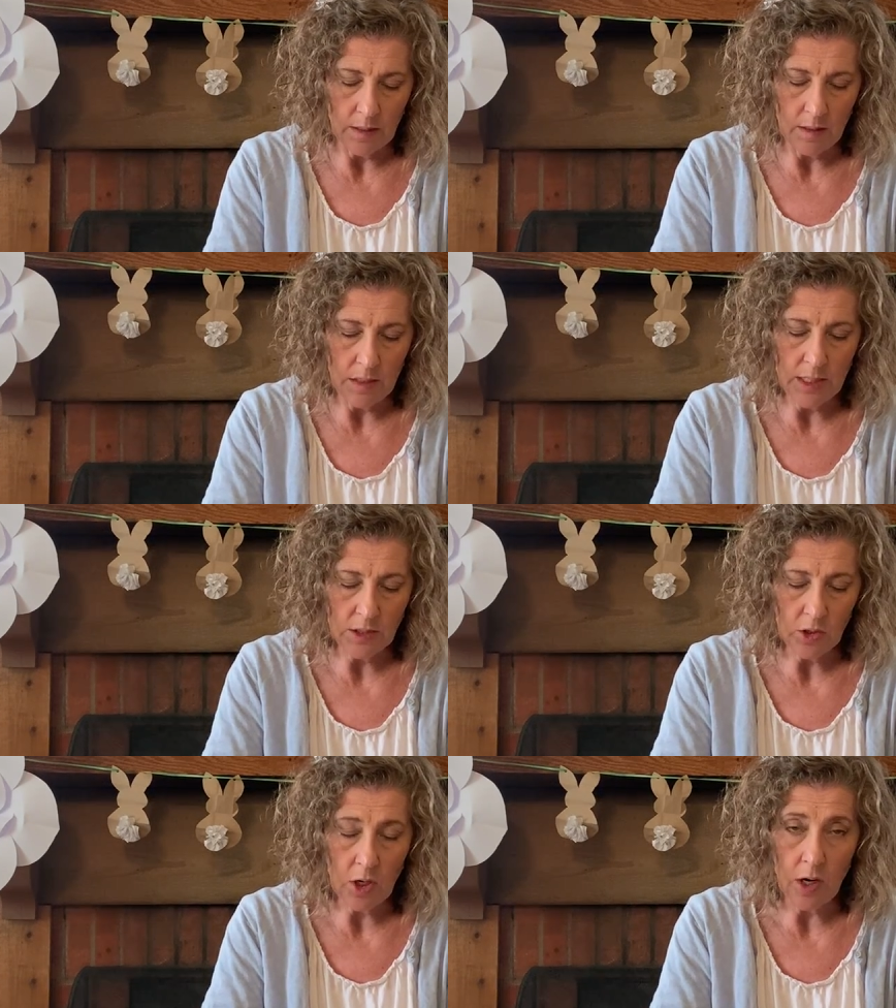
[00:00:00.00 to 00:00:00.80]

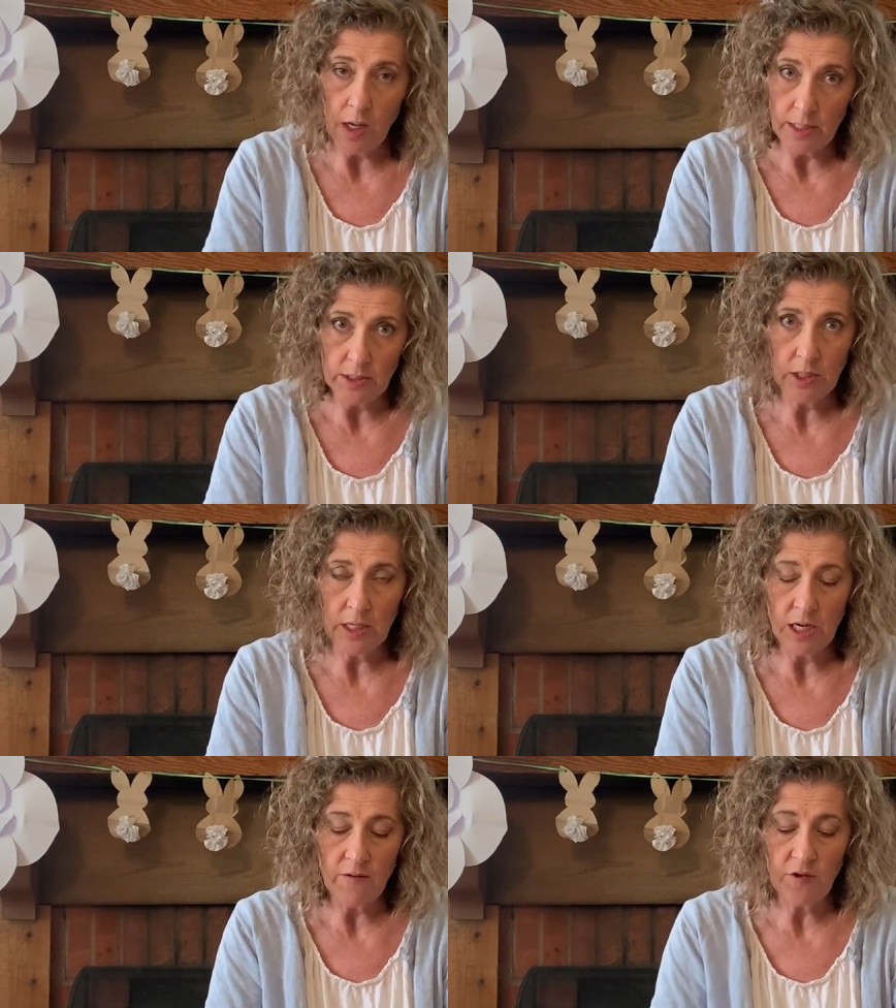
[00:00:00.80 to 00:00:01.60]
this curl is
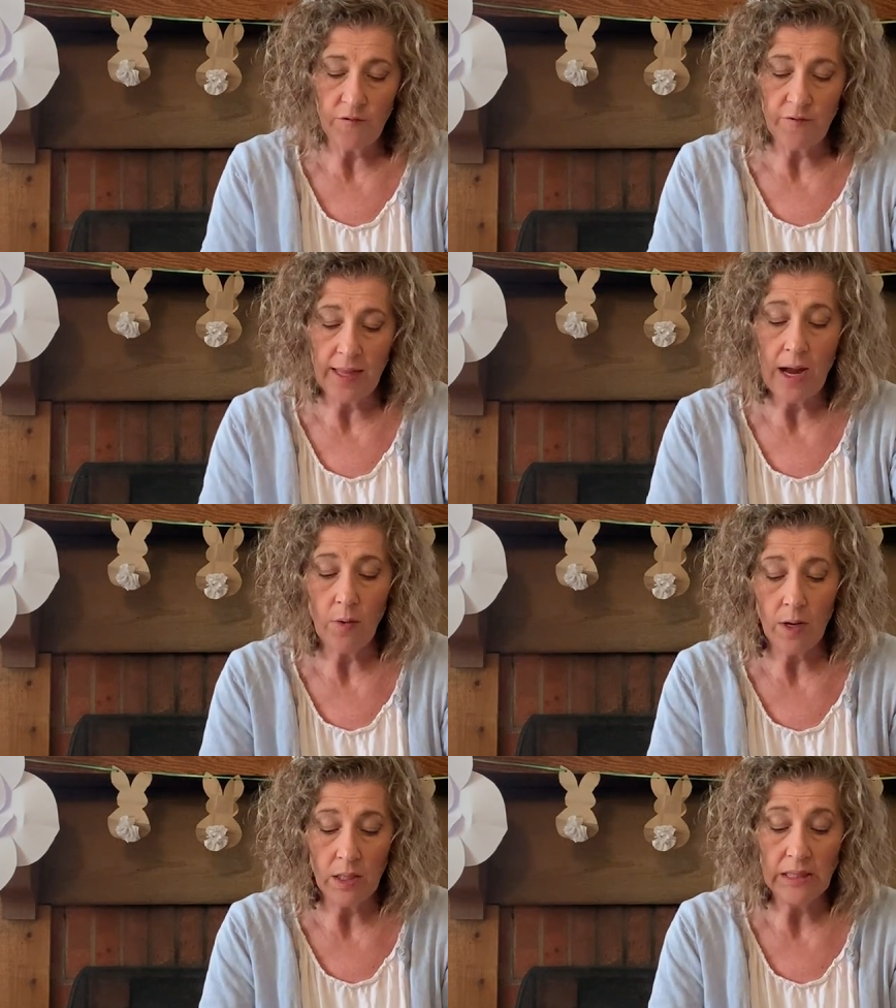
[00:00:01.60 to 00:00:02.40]
going to give your
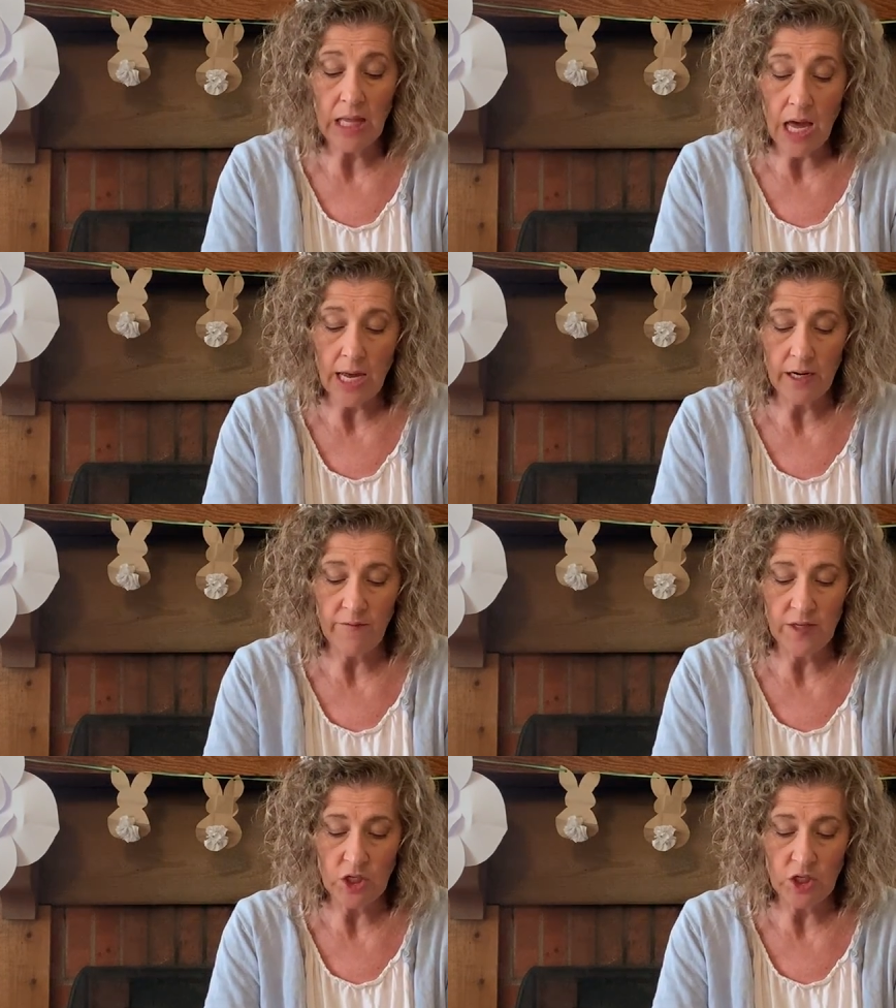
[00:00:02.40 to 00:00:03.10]
flower a lot of the